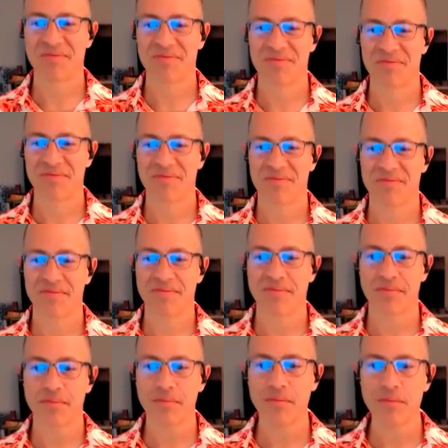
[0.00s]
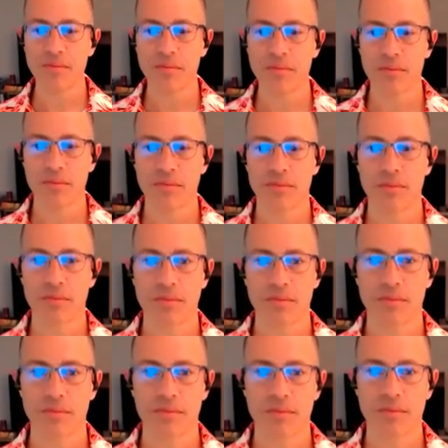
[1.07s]

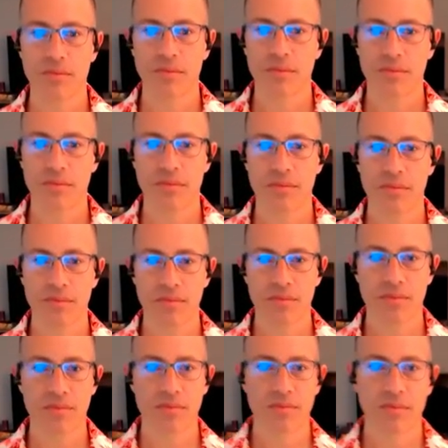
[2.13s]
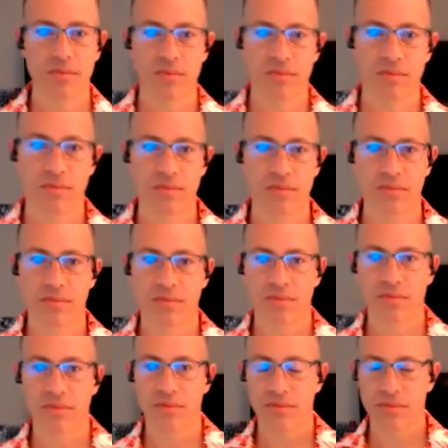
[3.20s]

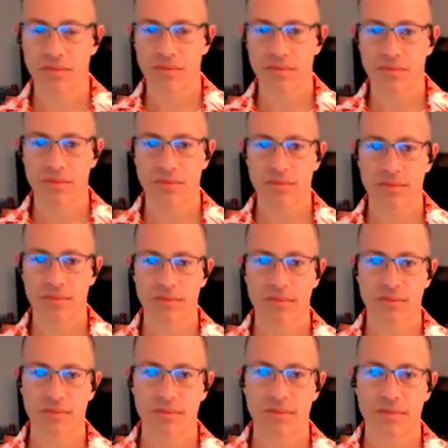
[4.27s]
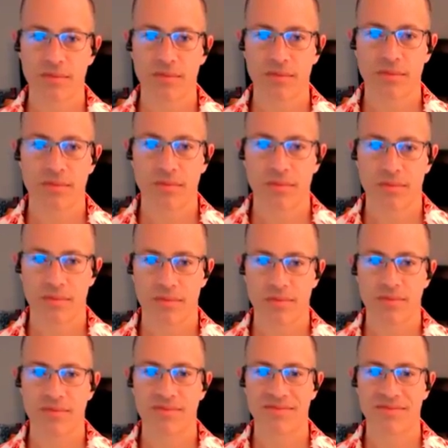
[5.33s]
[no speech]